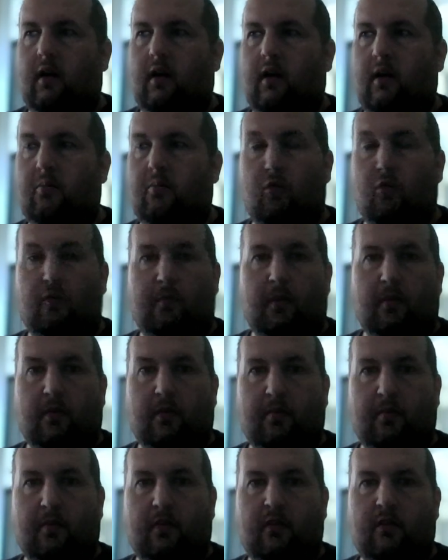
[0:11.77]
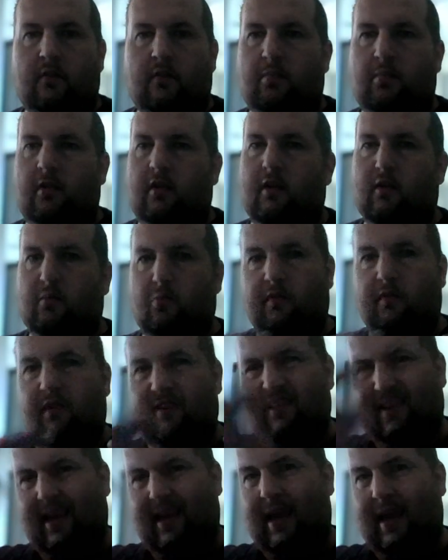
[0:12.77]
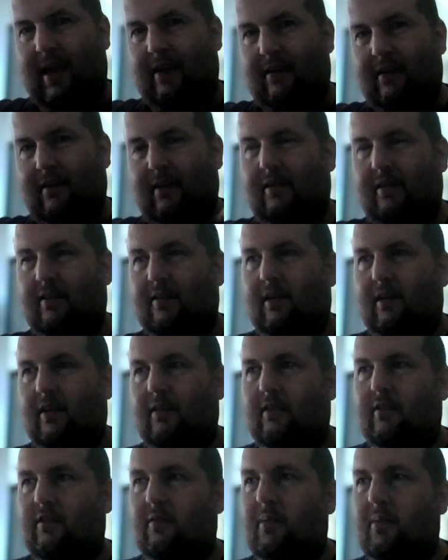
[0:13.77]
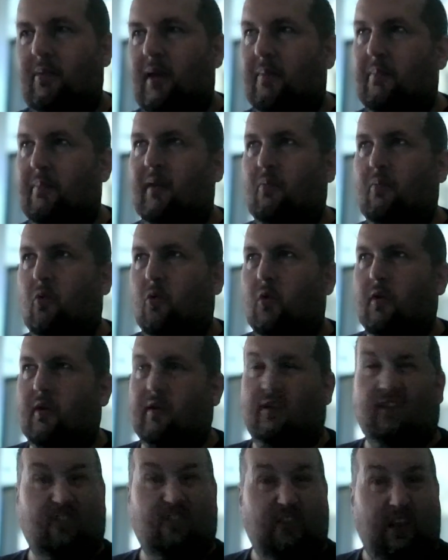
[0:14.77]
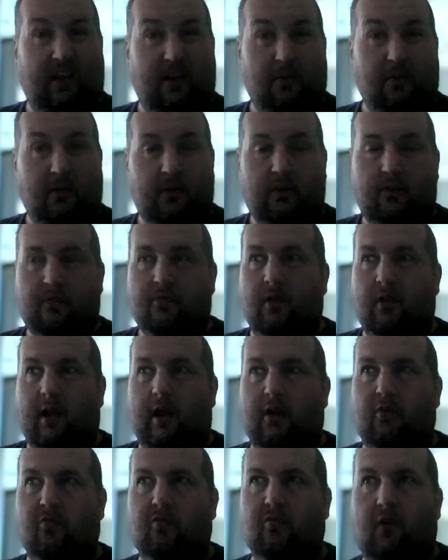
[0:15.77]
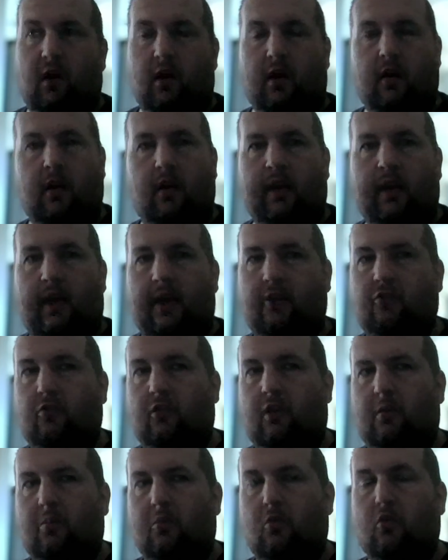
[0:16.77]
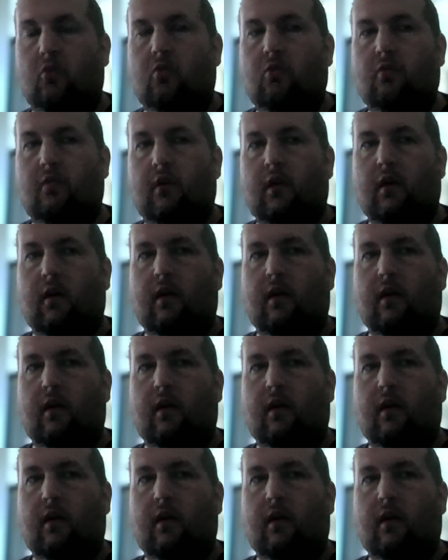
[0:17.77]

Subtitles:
movement purposes because moving diagonally tends to be a bit more generous for how far you can actually move.